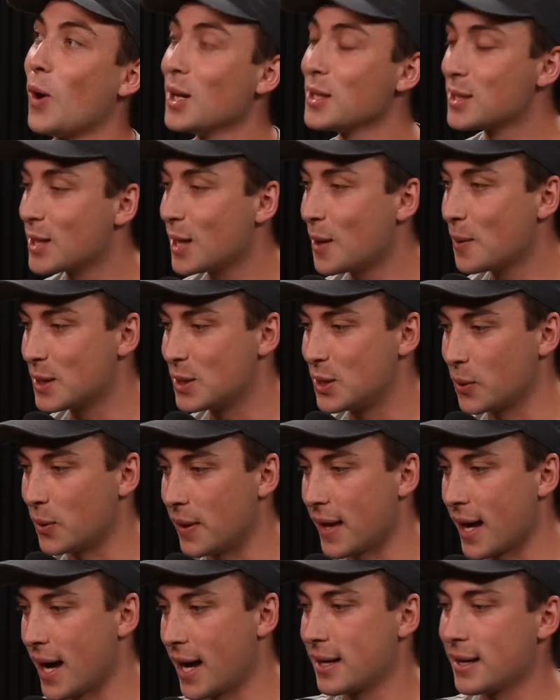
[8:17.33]
whilst I was
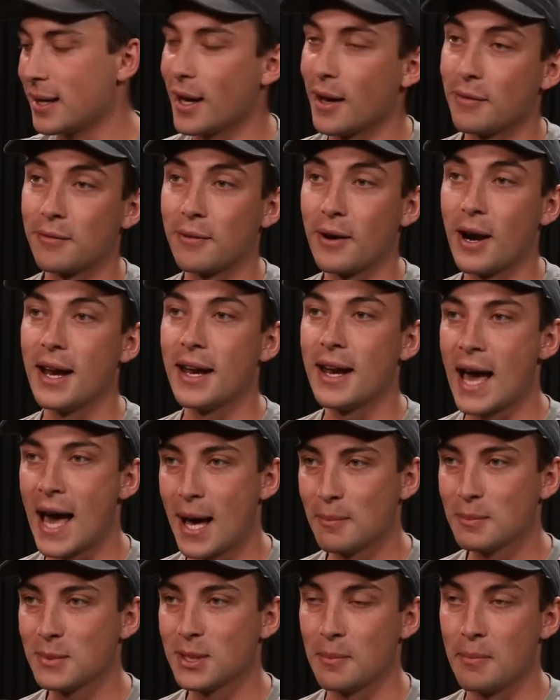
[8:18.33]
doing that, a friend,
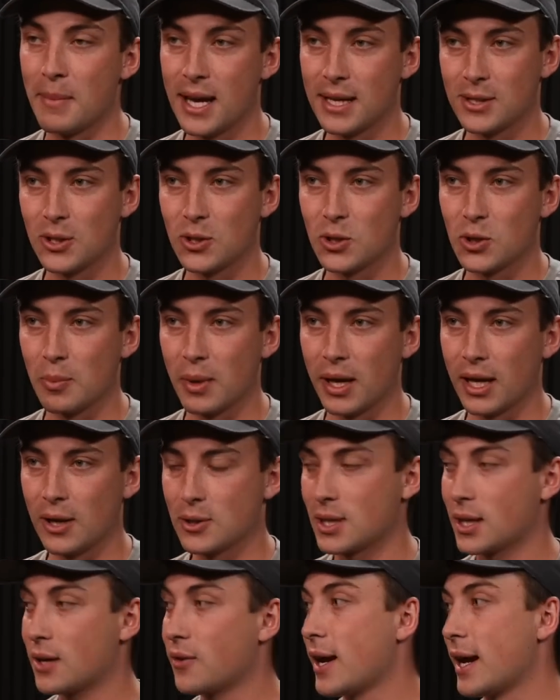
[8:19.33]
Hamza, messaged me and he
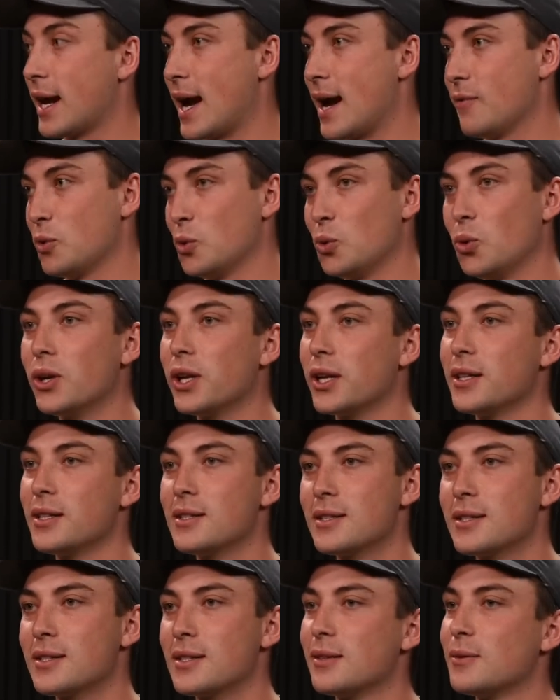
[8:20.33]
was like, right, I have an
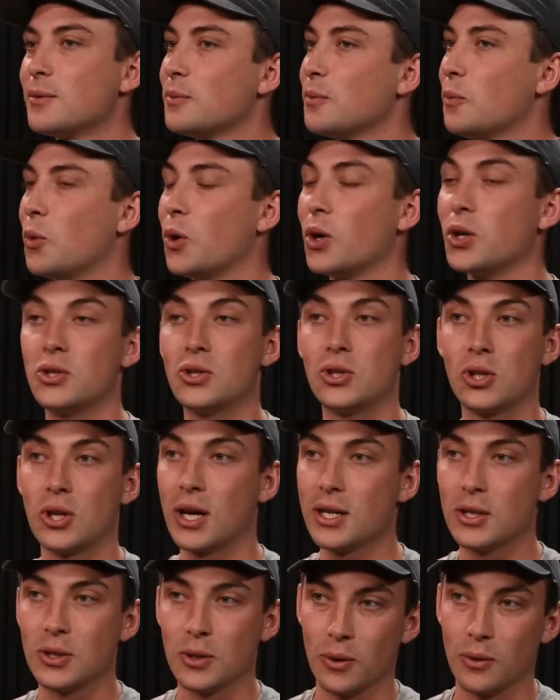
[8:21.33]
audience. What should
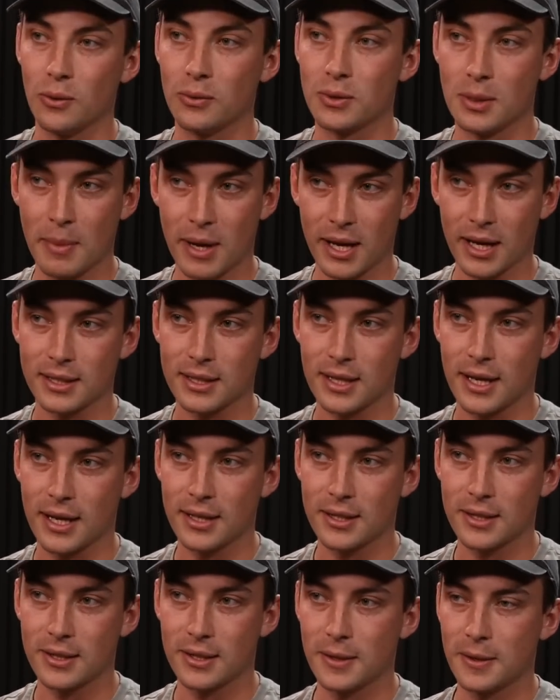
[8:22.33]
I do to
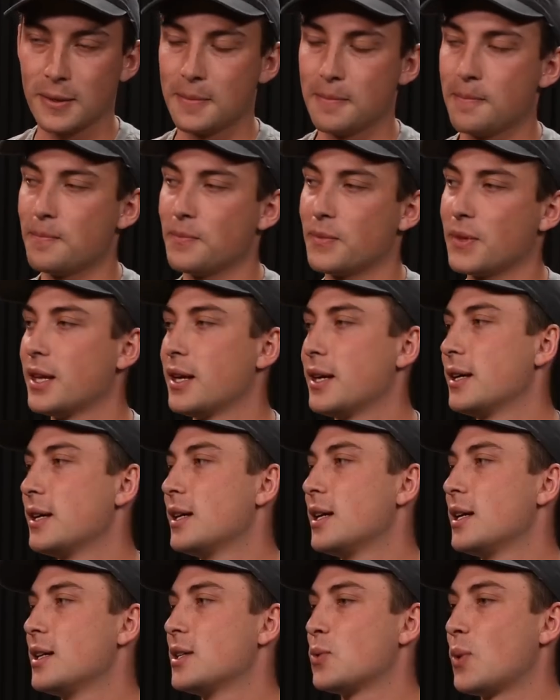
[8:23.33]
monetize?
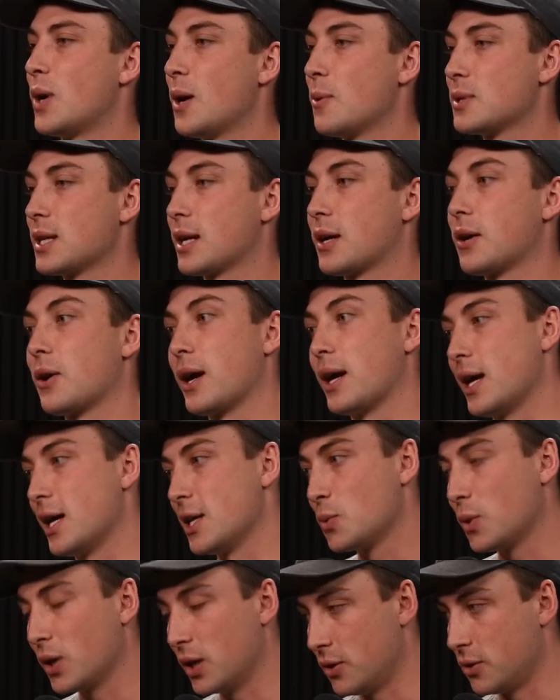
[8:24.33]
So I was like, okay,
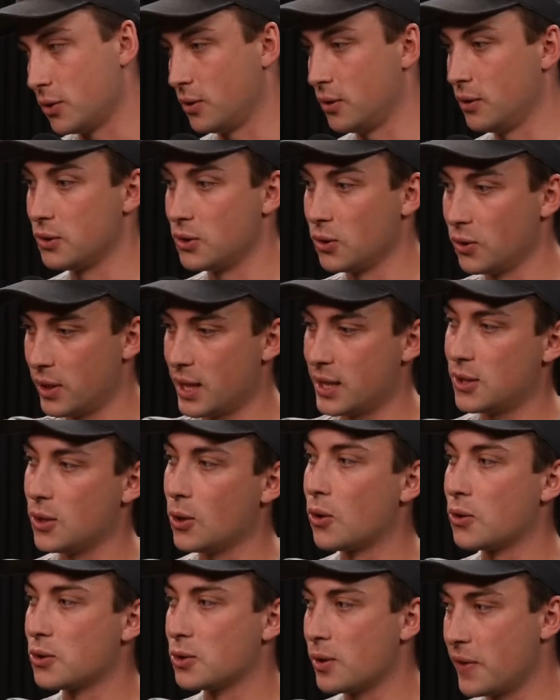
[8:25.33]
here's what you do. You do this, you
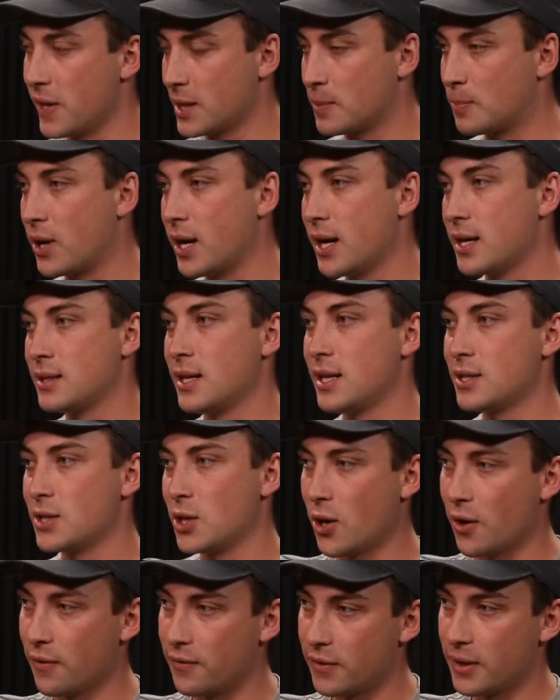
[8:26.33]
launch at this price. Here's
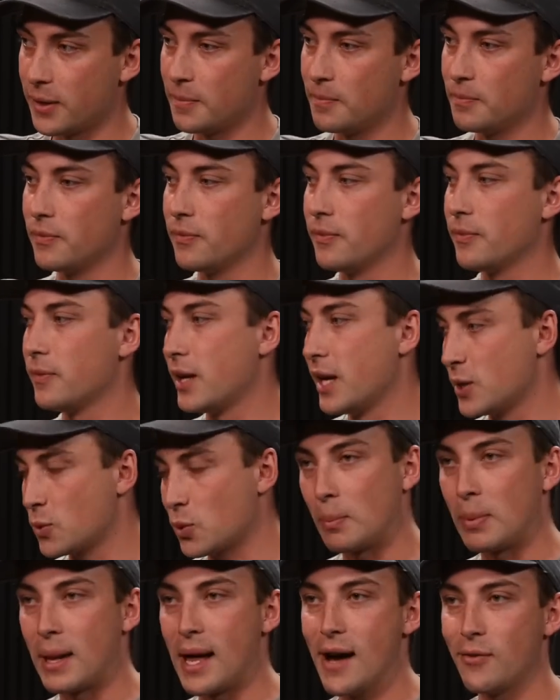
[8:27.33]
the offer. Here's
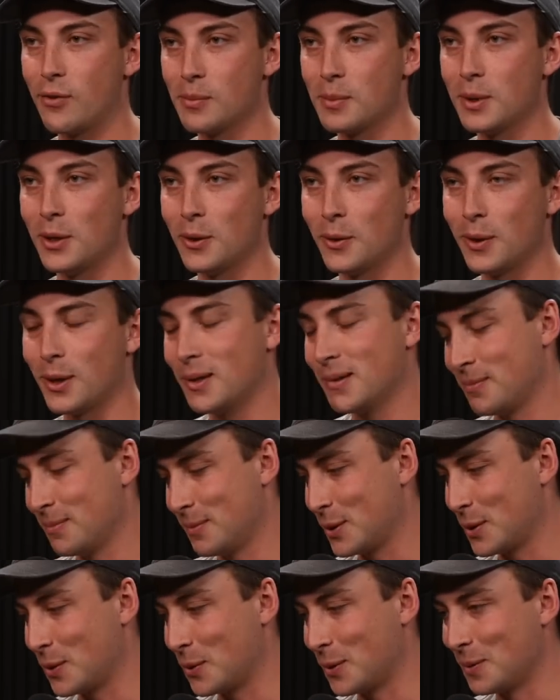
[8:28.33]
what platform you do it on.
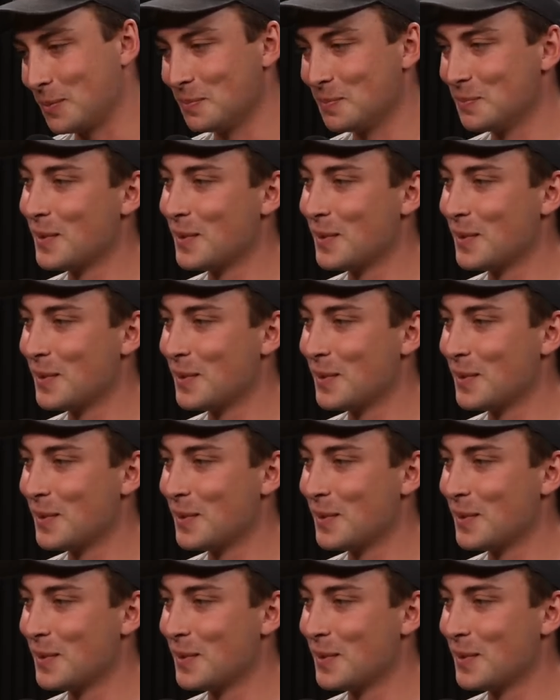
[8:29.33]
Skool.